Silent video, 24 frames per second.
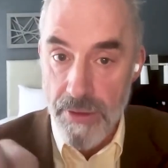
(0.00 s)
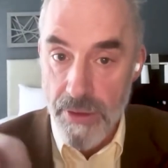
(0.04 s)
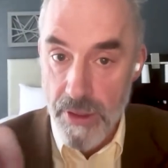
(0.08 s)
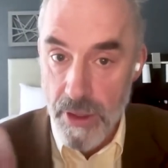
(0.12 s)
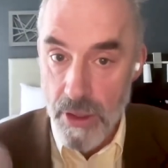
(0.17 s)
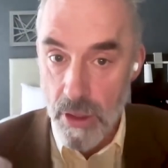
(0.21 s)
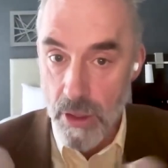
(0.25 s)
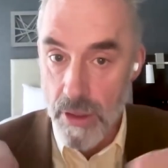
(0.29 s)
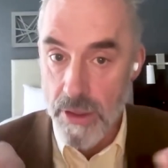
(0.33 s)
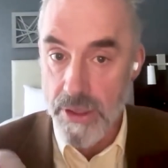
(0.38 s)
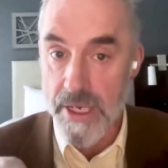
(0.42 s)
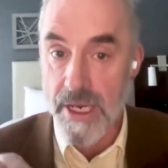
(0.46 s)

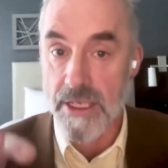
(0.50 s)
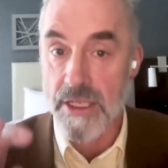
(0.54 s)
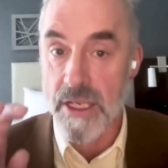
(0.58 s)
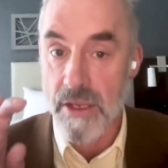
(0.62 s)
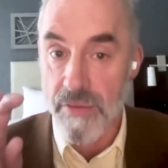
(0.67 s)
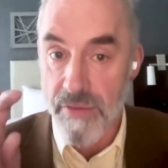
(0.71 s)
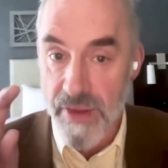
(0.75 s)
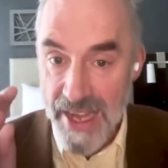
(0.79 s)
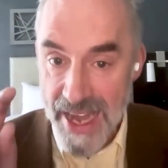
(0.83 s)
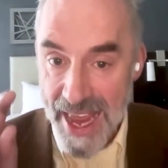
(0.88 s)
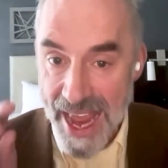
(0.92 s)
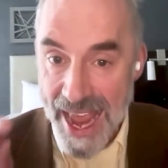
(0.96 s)
context
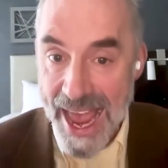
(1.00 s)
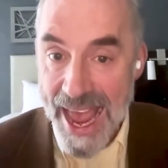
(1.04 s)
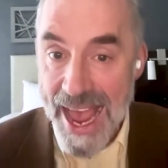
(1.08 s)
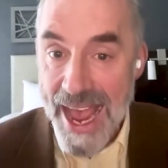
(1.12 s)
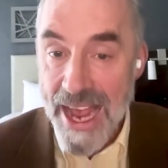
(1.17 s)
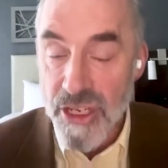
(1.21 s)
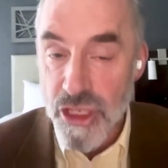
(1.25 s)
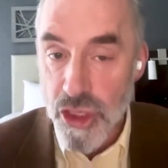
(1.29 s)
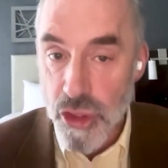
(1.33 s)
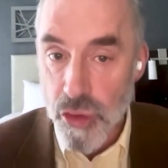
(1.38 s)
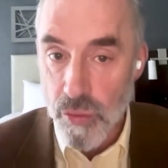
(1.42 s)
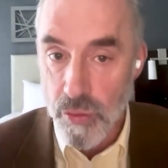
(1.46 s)
of an
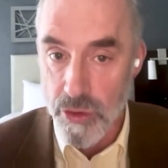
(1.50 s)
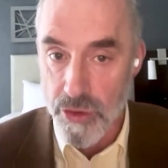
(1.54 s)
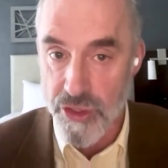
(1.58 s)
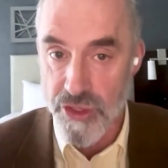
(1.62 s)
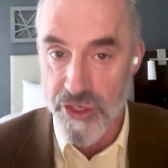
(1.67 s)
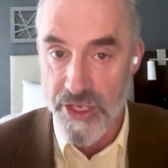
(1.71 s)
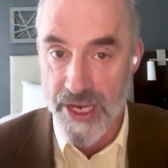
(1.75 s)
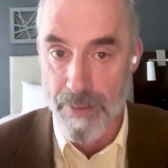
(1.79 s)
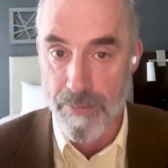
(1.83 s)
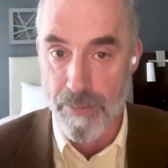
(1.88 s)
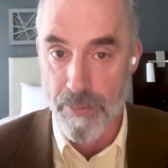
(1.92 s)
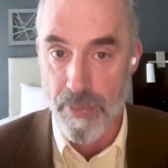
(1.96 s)
actual
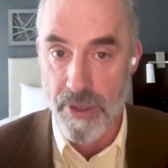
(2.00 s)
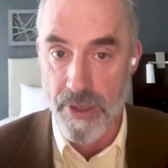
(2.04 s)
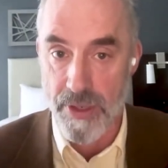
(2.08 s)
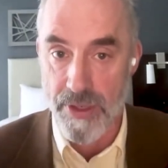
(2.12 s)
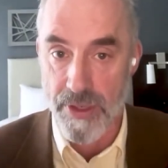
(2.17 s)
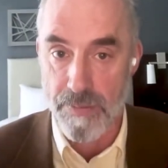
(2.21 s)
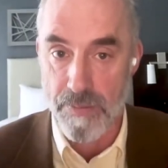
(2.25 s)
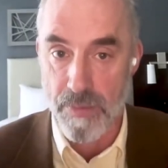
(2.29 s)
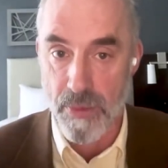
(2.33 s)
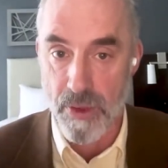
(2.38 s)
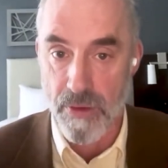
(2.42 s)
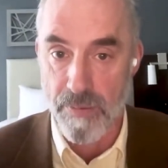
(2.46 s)

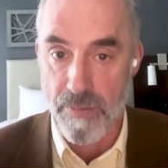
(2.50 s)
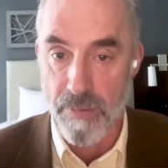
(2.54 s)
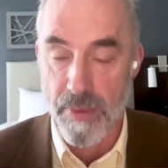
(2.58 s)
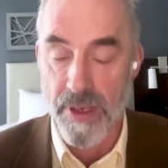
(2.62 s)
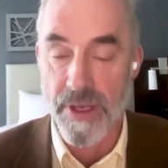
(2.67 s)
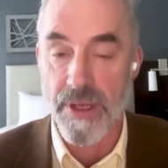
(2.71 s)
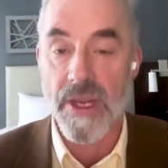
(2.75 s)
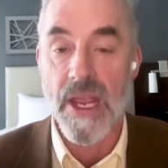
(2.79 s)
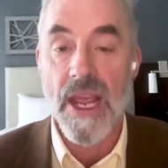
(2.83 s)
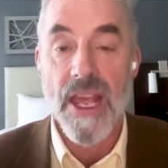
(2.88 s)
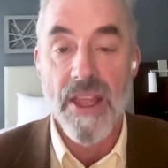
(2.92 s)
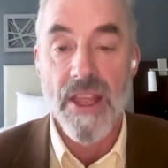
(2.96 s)
separatist
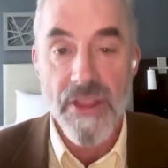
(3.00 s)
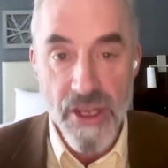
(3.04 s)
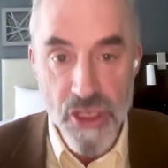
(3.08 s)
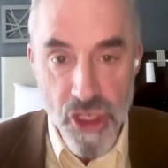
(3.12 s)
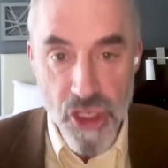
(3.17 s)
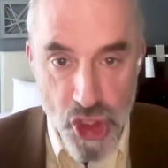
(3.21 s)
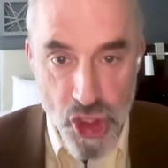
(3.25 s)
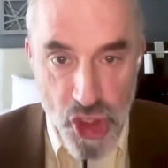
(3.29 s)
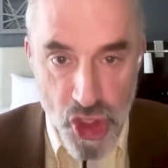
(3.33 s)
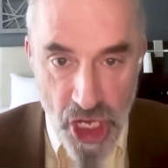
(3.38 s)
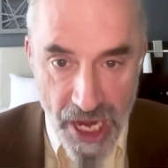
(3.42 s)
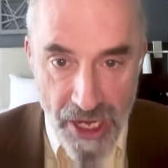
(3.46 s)
movement that
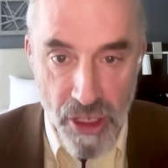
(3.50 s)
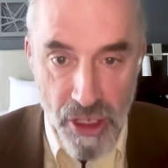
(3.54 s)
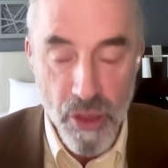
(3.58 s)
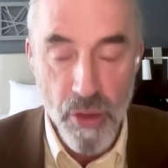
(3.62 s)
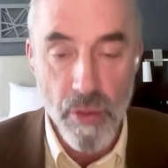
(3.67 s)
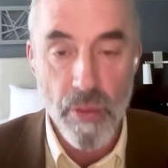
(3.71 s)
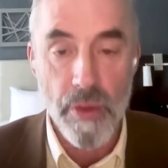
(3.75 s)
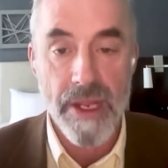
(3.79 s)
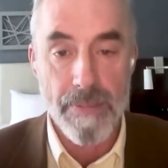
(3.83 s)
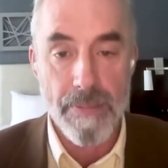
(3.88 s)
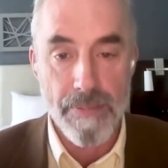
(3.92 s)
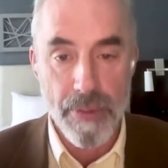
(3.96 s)

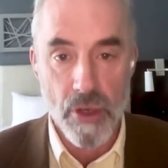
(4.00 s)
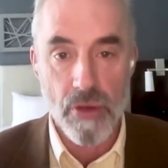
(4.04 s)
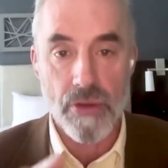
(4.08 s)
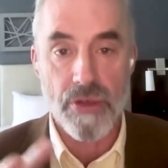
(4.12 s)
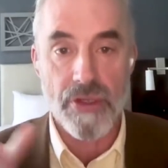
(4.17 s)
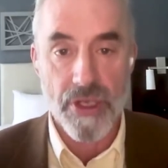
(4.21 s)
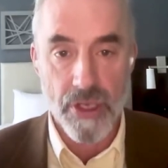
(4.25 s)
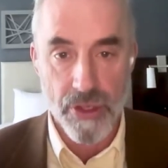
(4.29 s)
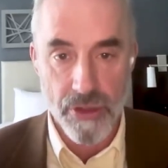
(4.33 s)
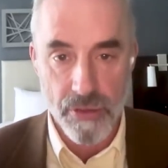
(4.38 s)
genuinely posed a